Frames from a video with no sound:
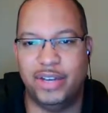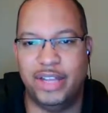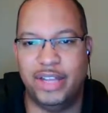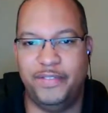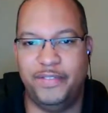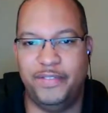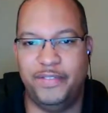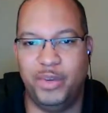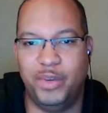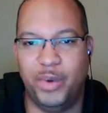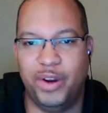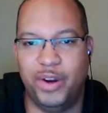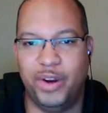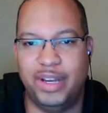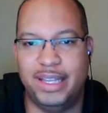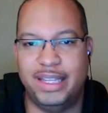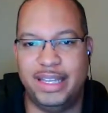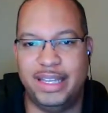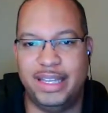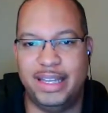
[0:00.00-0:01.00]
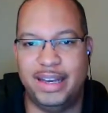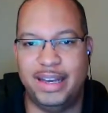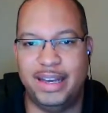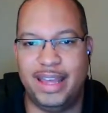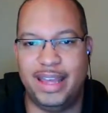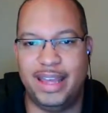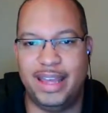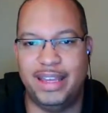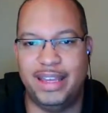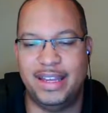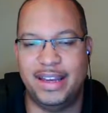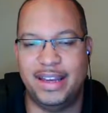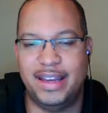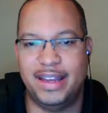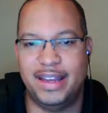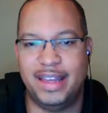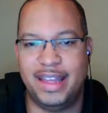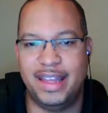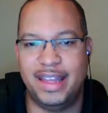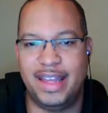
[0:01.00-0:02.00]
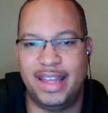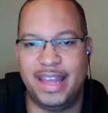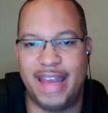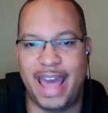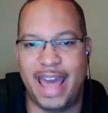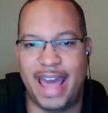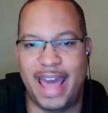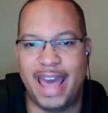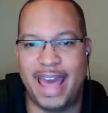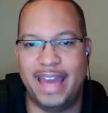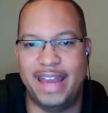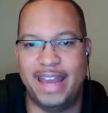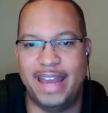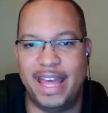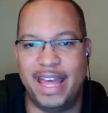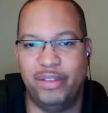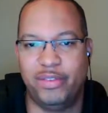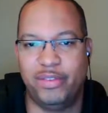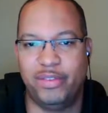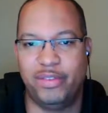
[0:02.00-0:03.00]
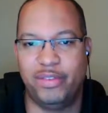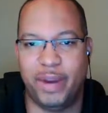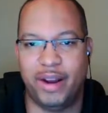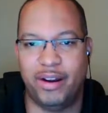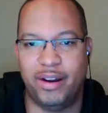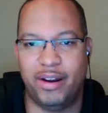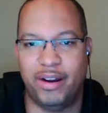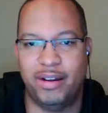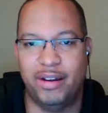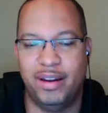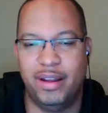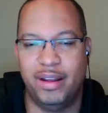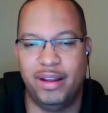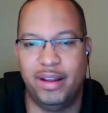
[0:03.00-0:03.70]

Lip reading: if you were to get an ad elsewhere,